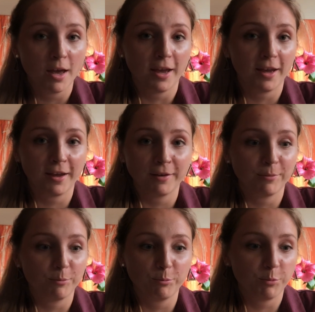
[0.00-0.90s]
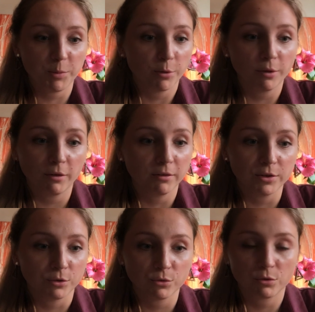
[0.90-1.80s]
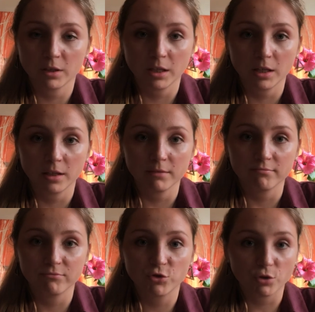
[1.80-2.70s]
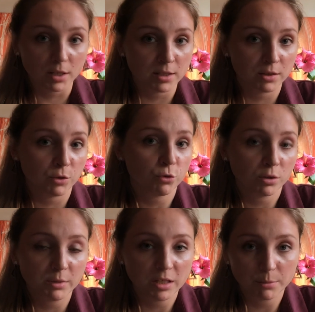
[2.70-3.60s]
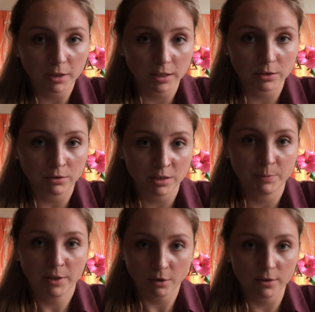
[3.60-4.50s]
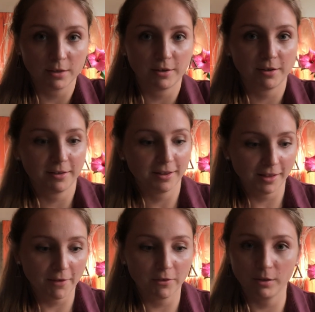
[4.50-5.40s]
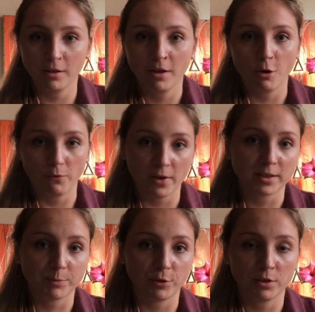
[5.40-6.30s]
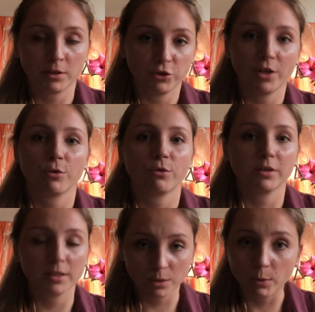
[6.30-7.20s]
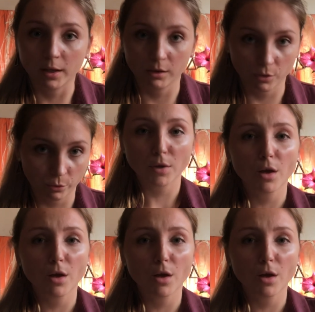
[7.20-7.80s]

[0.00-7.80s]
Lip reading: and people don't really trust social media marketers because the level of experts in general is quite low.